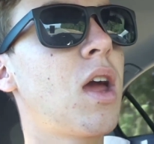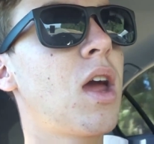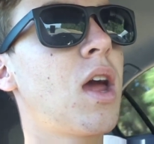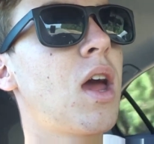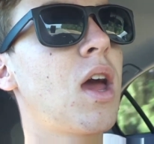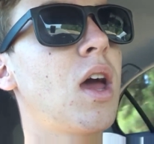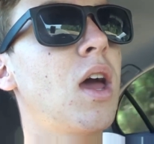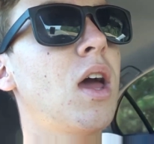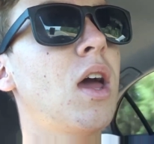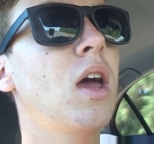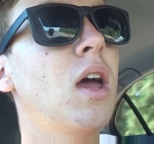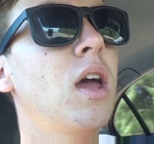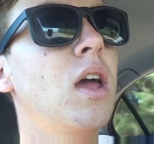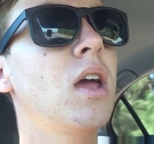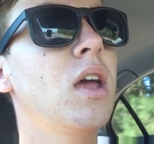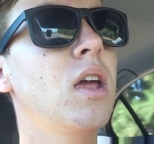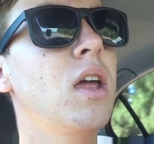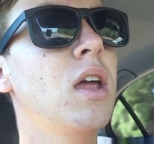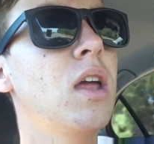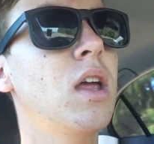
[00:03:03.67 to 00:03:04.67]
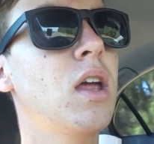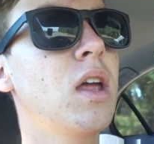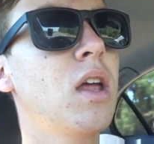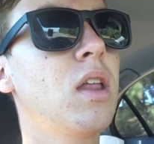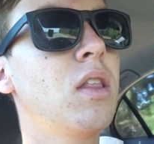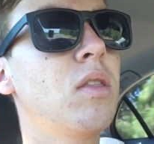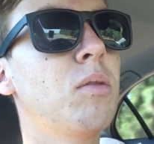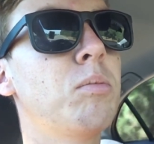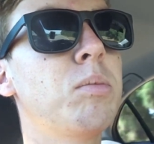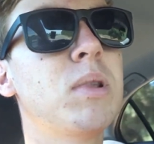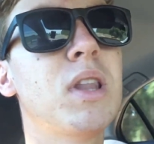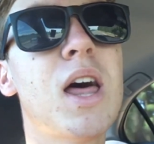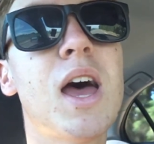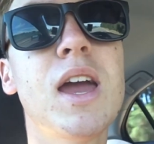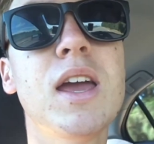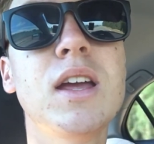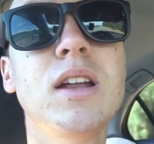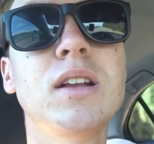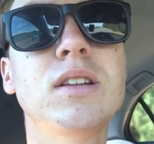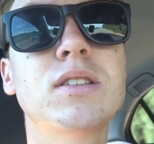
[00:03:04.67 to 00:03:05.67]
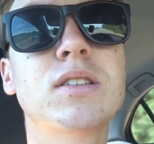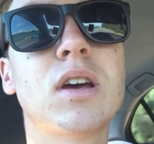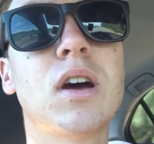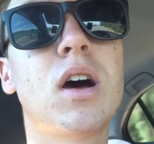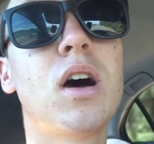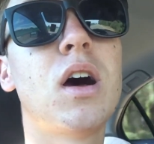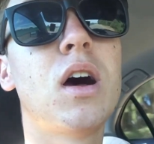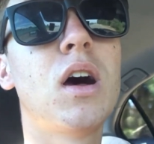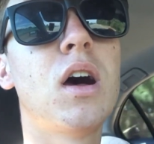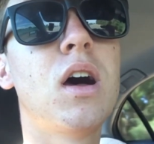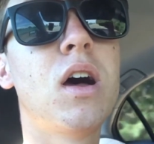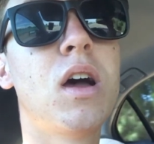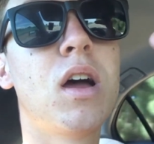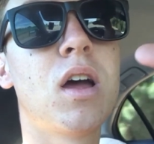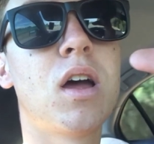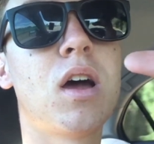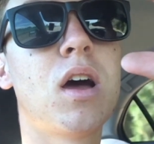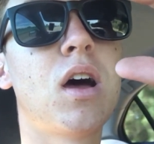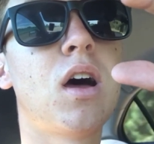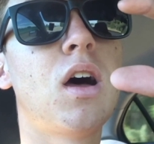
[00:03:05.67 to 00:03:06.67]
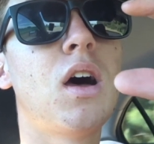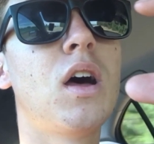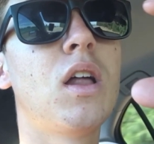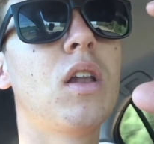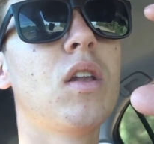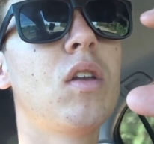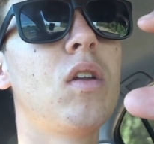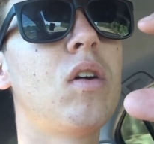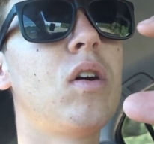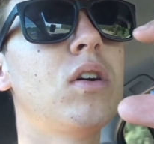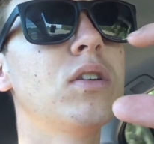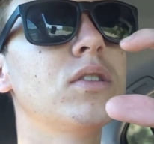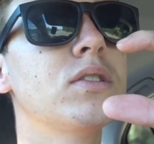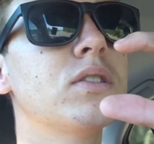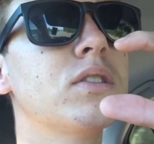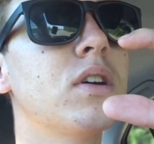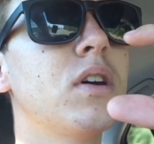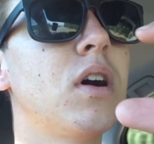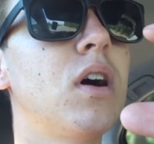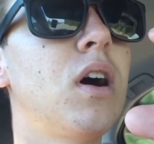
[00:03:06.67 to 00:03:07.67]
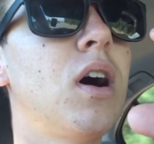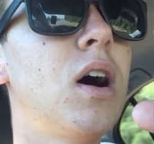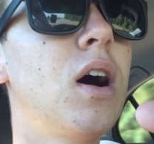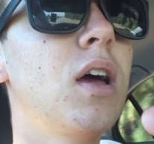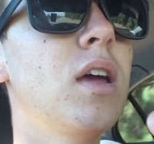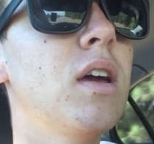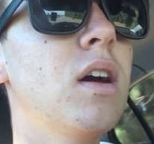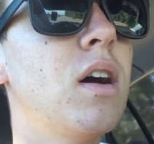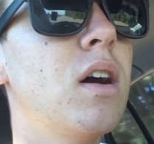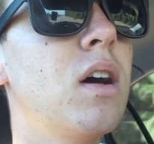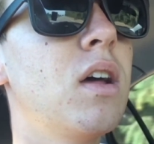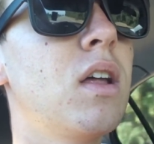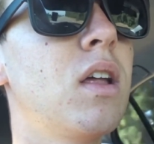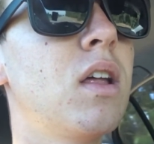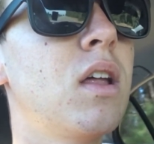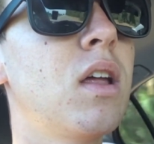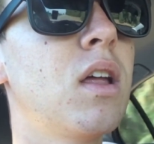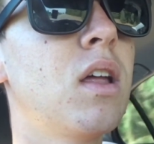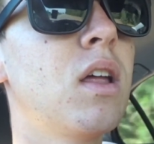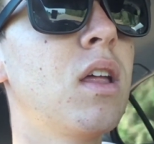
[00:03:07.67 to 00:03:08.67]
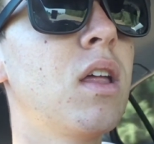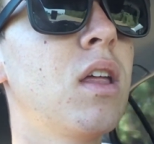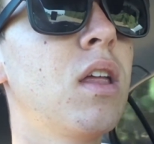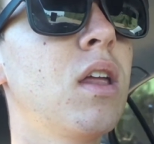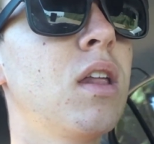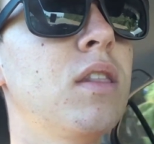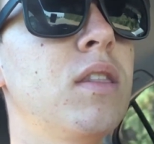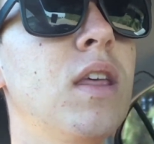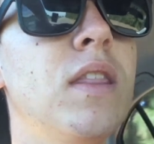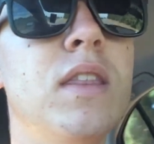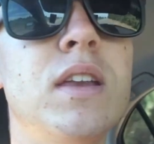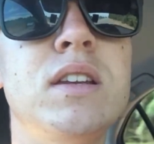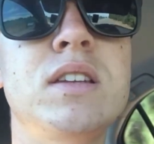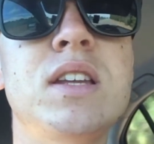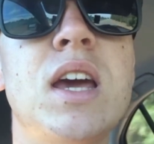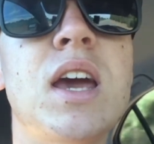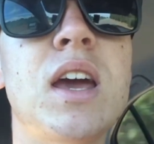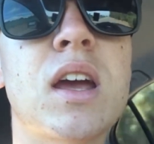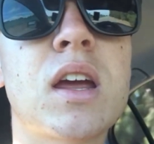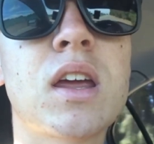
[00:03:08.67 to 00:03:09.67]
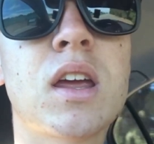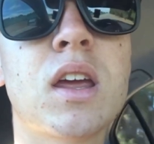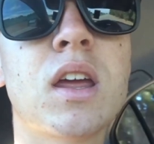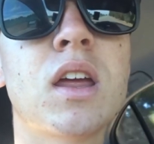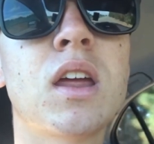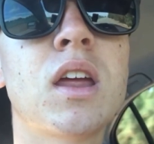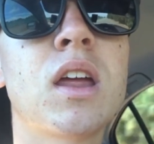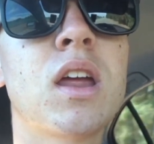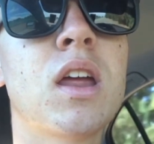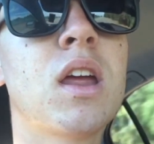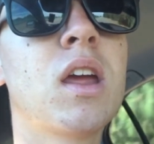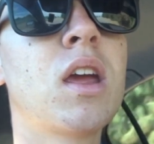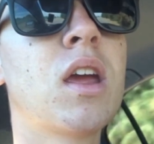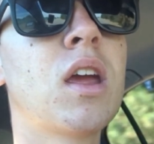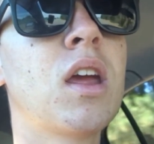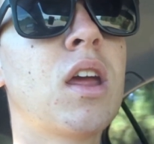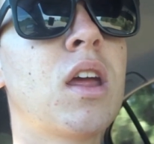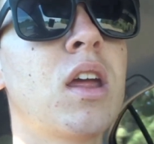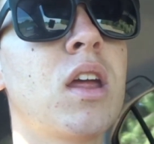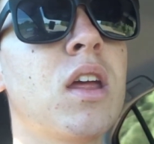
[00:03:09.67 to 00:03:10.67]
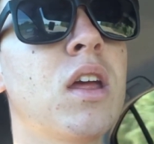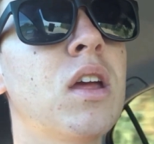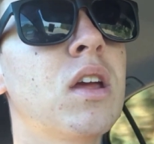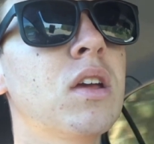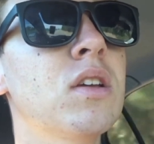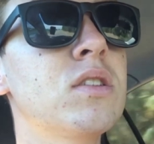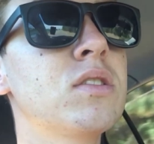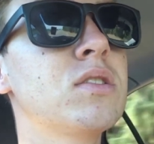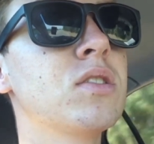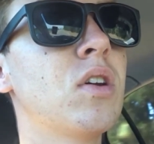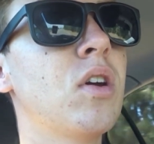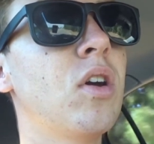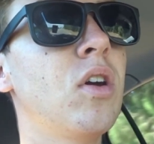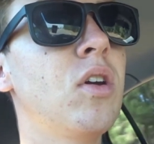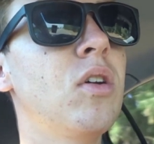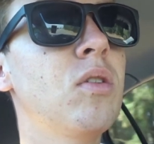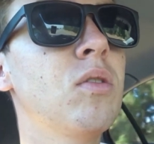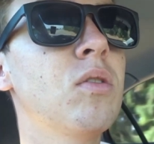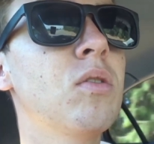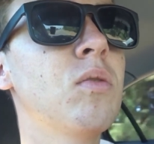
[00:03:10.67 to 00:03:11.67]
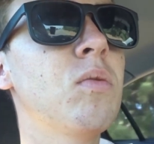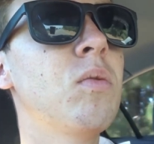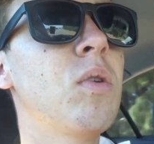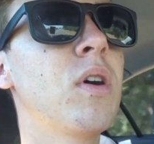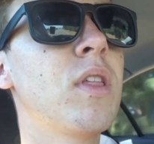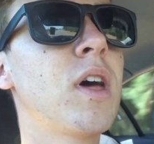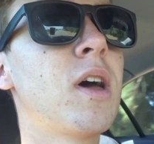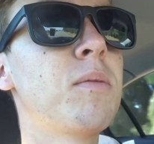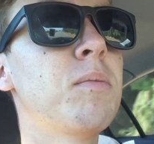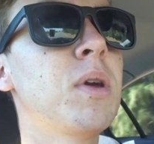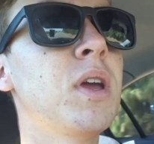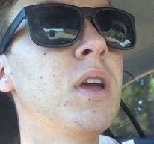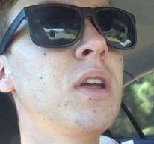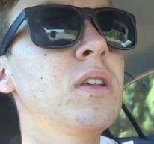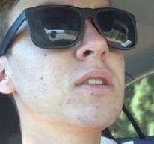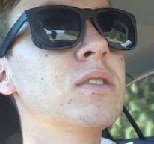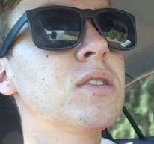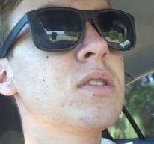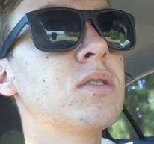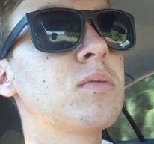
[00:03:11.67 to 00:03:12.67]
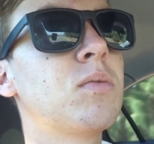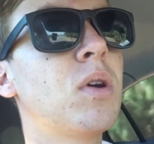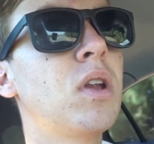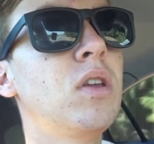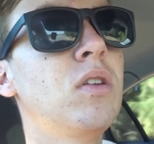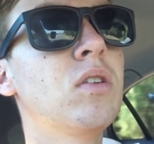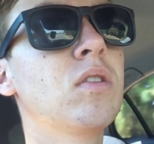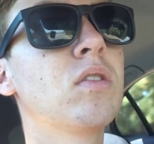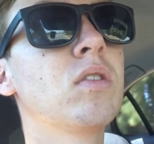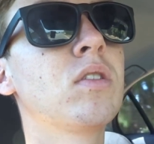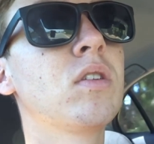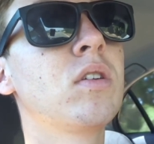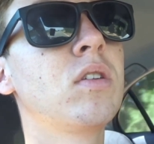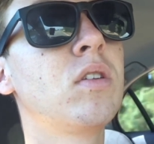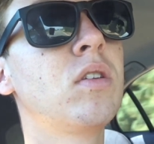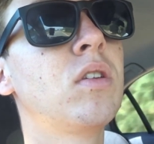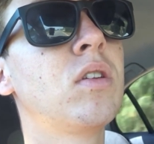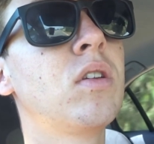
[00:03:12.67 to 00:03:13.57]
had, the blades are a lot higher than the deck. So what that means is when you're